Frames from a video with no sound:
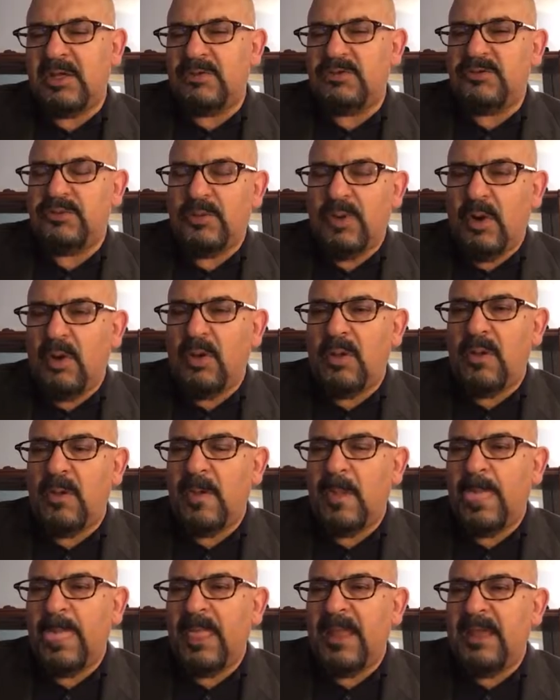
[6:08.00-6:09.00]

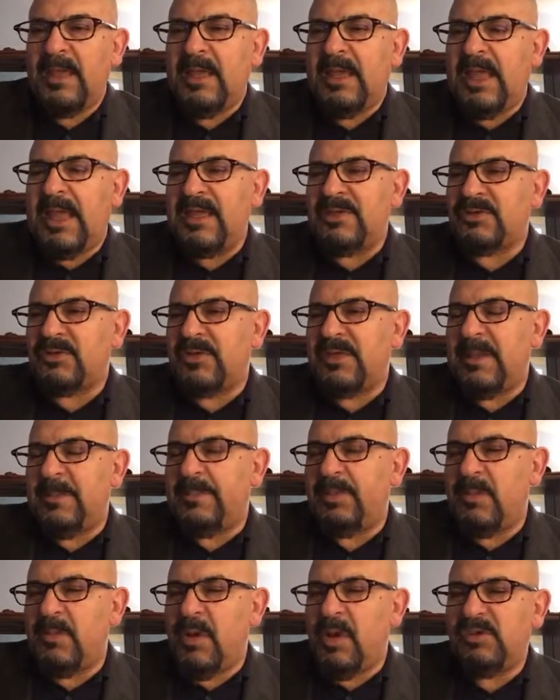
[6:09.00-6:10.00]
control. And so they
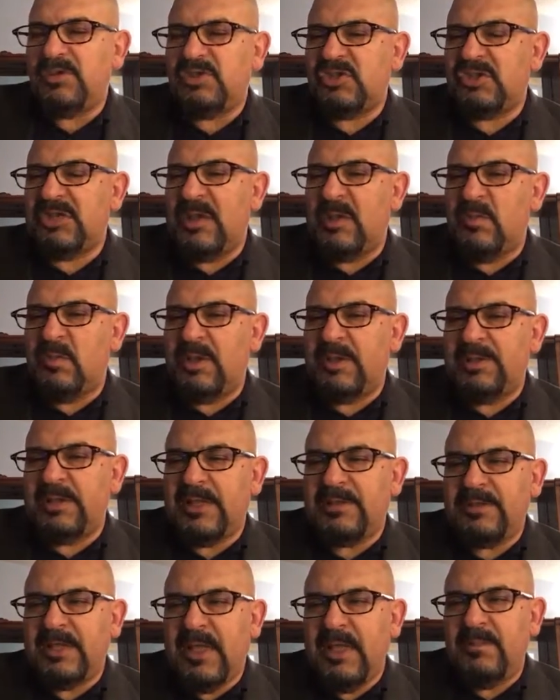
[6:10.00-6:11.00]
promote someone
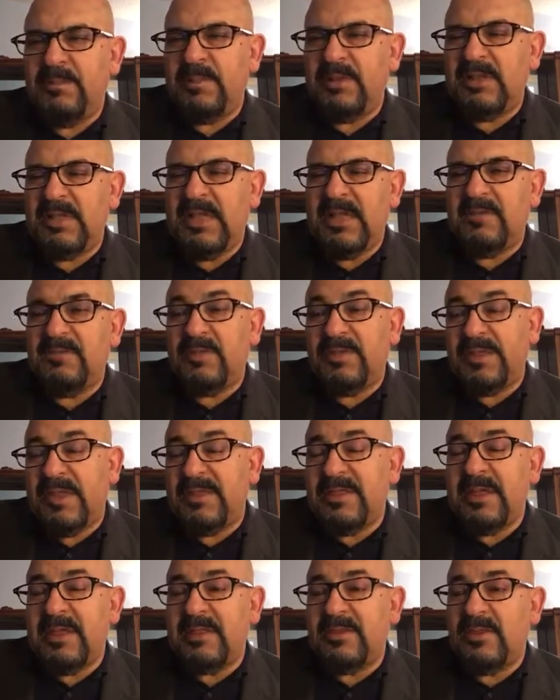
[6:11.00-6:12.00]
that they believe or
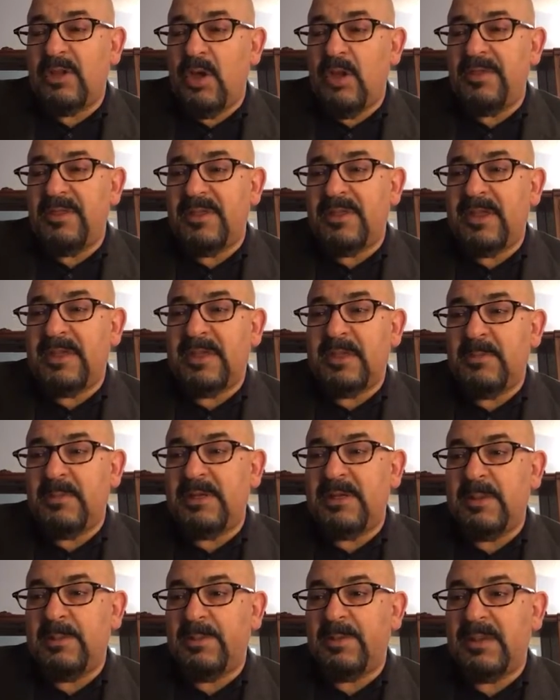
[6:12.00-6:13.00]
that they know that they can
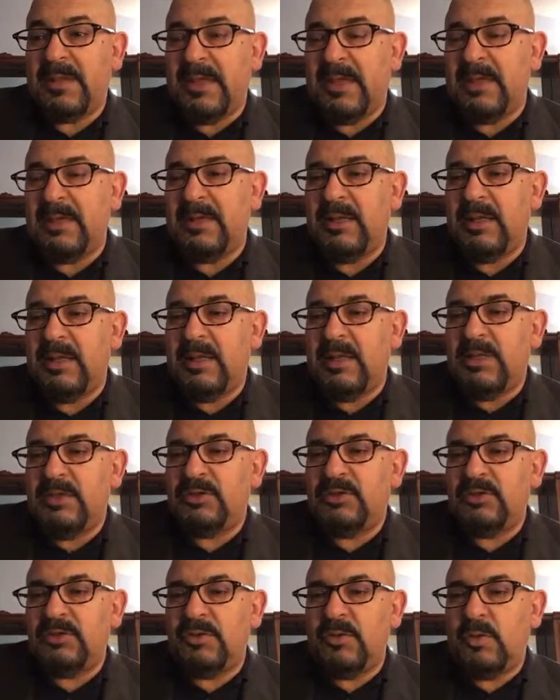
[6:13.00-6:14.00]
manipulate
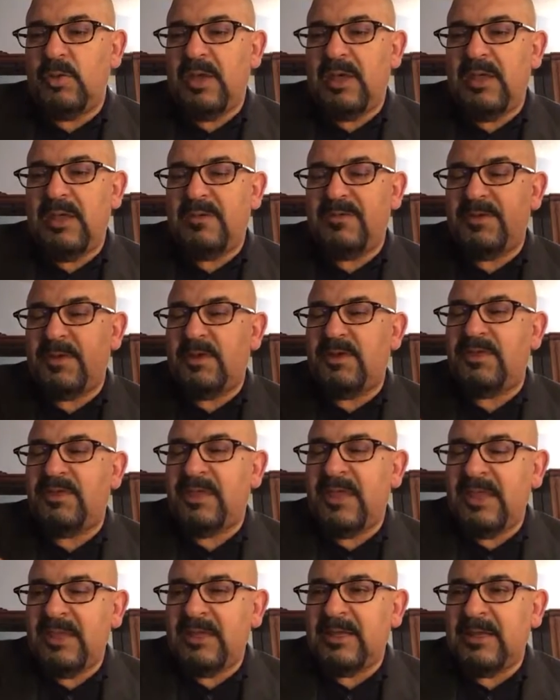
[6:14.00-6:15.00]
to the way of their
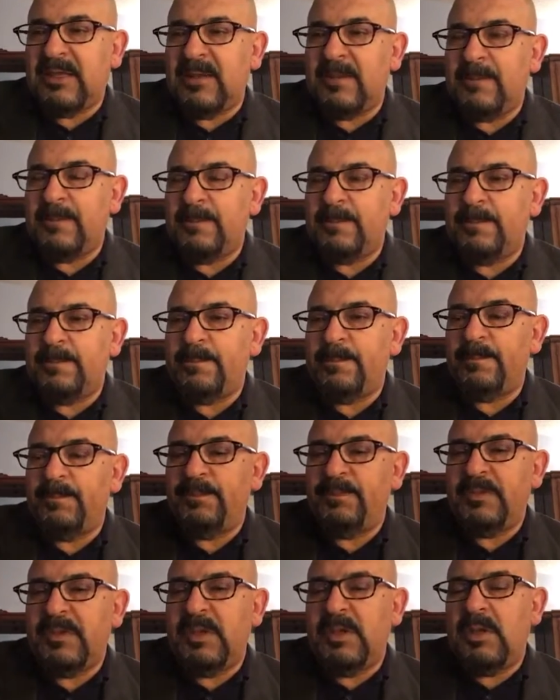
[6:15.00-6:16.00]
thinking.
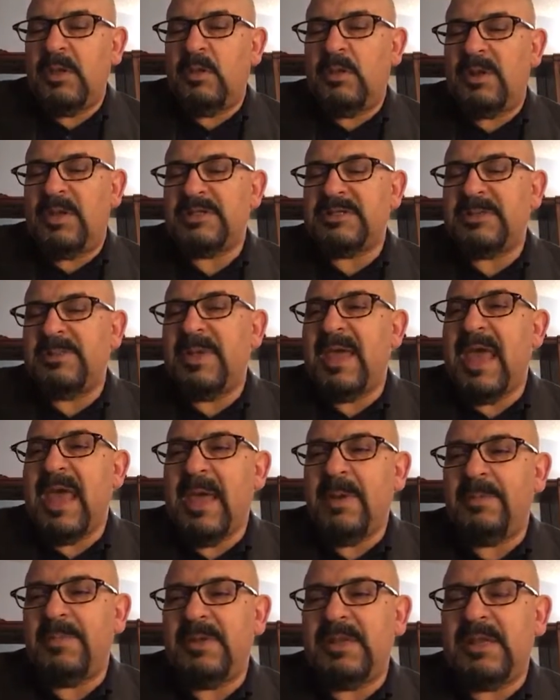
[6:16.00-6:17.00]
What ends up
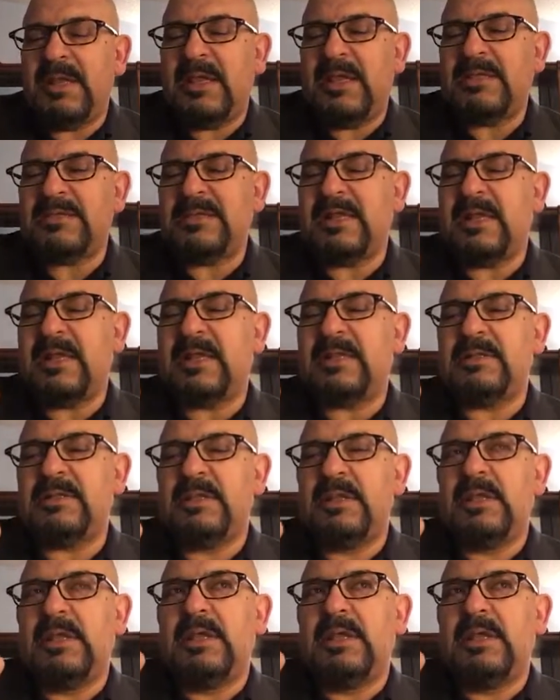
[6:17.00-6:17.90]
happening is that it